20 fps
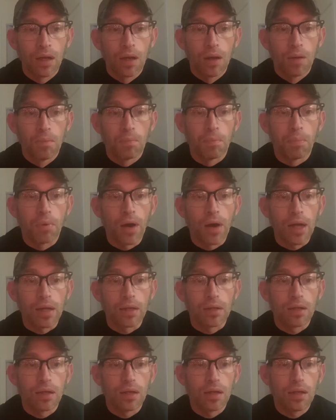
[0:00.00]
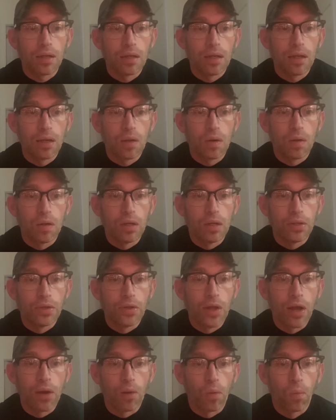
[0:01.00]
But
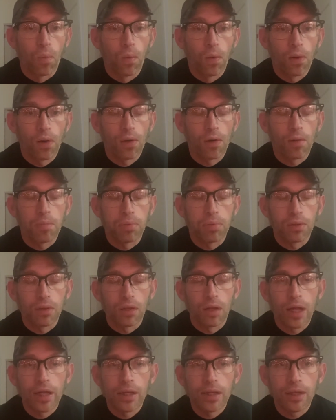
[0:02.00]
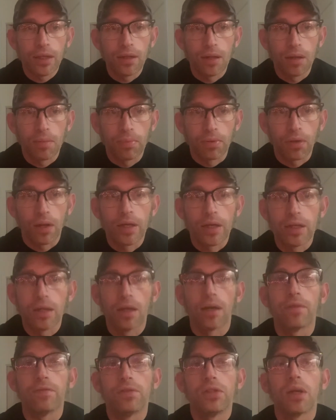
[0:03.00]
there were plenty
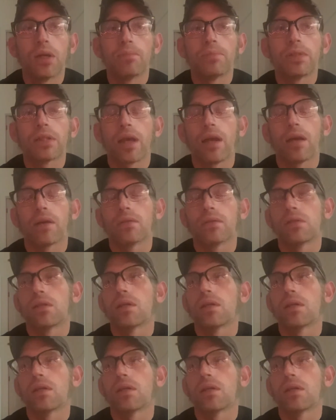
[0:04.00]
of jump scares.